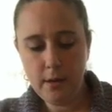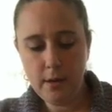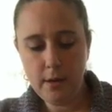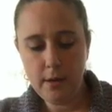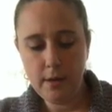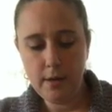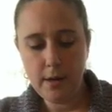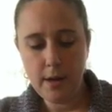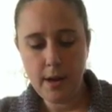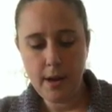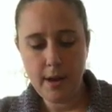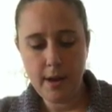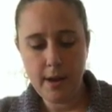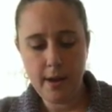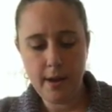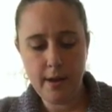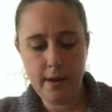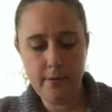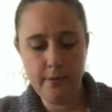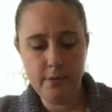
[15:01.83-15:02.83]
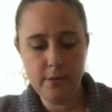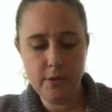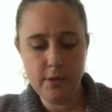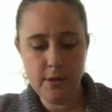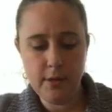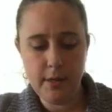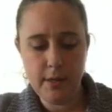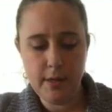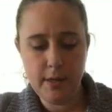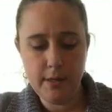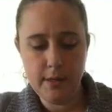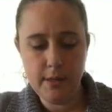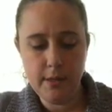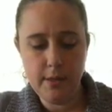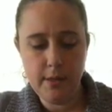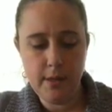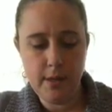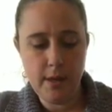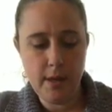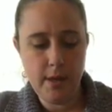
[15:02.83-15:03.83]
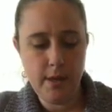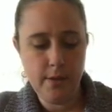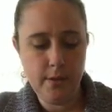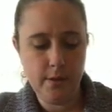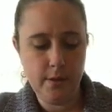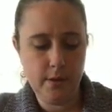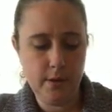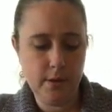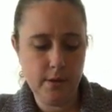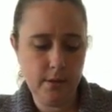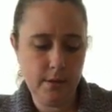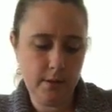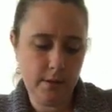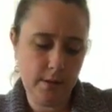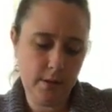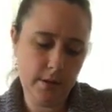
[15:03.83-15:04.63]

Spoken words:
in half, just like I did the others,